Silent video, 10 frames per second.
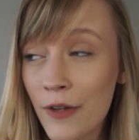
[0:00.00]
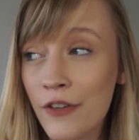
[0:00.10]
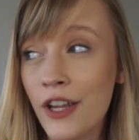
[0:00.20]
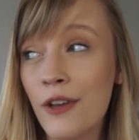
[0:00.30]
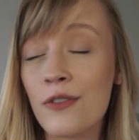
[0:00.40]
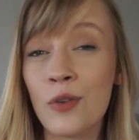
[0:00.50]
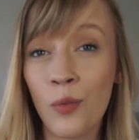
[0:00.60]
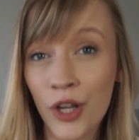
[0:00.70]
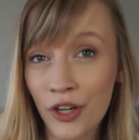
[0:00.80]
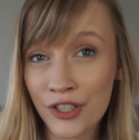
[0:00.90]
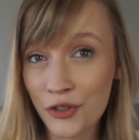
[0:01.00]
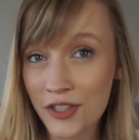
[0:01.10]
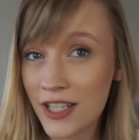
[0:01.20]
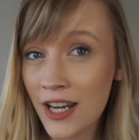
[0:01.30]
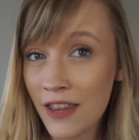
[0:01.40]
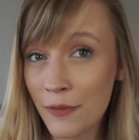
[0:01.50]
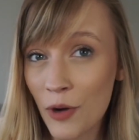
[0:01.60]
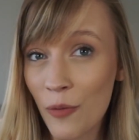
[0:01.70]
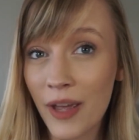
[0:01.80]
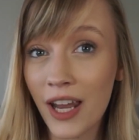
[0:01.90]
videos, what you're interested in at the
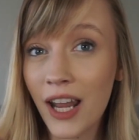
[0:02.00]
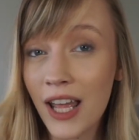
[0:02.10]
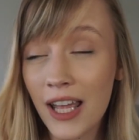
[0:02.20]
moment.